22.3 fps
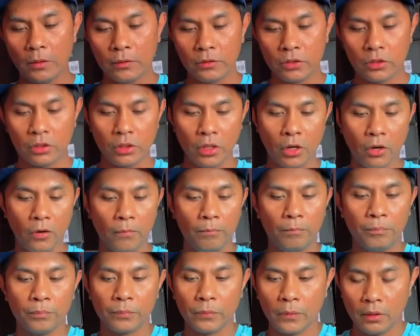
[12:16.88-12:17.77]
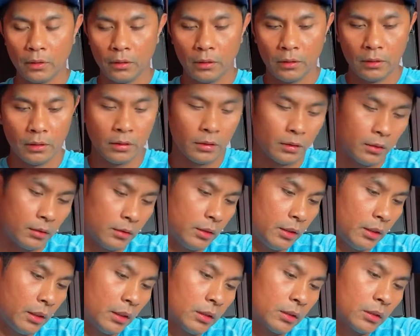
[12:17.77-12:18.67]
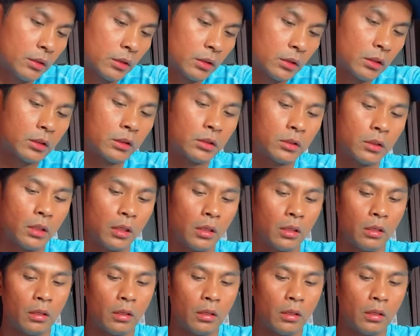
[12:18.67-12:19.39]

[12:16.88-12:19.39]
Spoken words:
So this